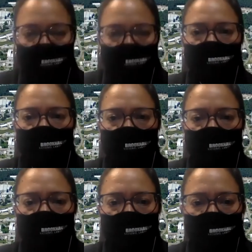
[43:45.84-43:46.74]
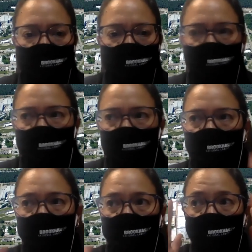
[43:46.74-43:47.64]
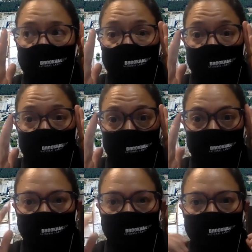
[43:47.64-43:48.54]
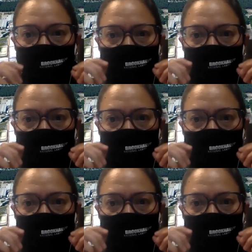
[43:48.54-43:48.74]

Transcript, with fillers: is extremely high. So I